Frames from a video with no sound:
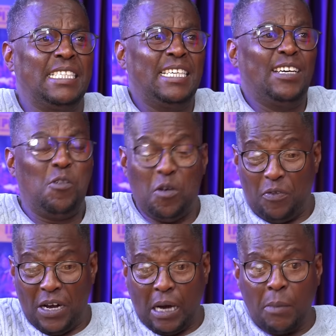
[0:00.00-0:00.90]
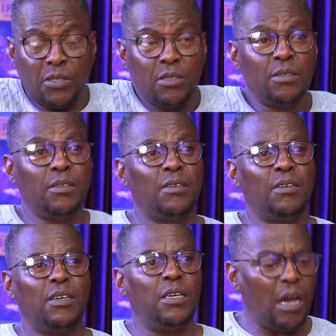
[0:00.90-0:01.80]
Kurafelakups.
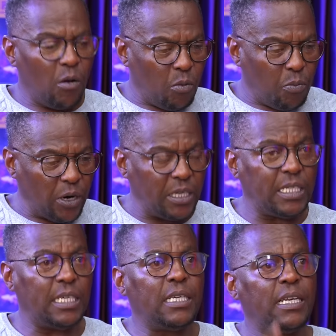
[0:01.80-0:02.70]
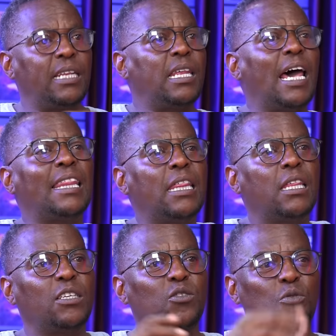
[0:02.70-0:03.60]
Yako pointing, let the other
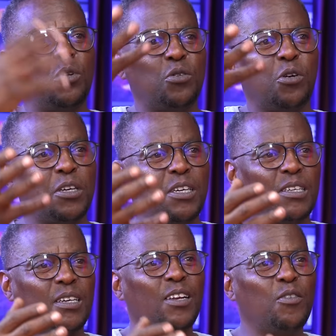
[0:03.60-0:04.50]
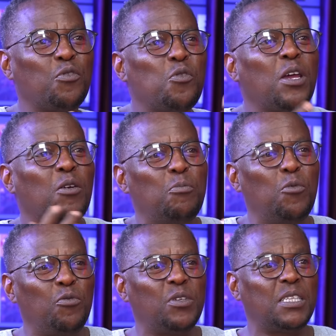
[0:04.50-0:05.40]
things do the talking. And if you look at
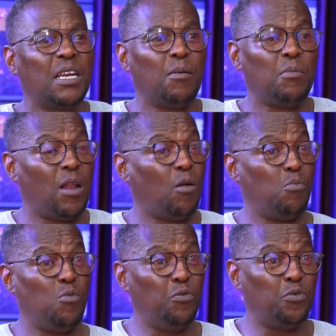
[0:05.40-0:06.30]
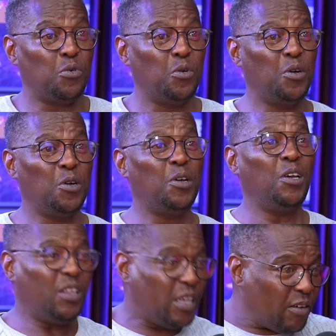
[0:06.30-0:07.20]
movies that'll move you,
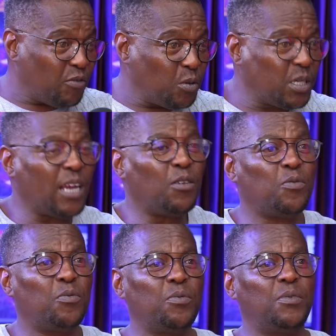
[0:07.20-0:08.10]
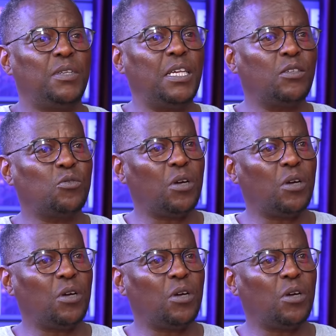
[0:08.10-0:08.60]
they have those kind of things.